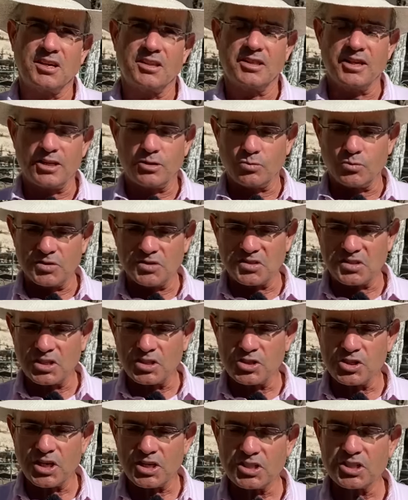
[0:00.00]
that was
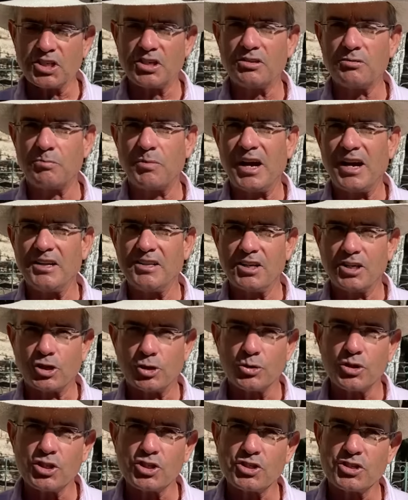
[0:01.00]
suggested by the
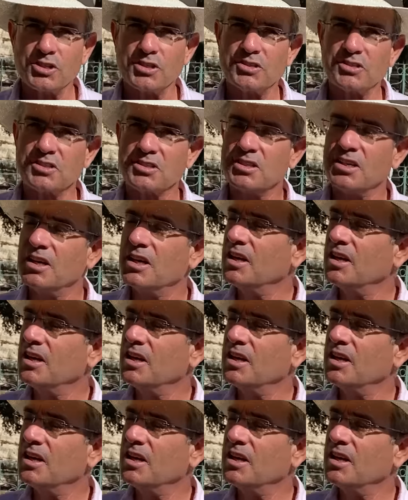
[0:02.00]
Christians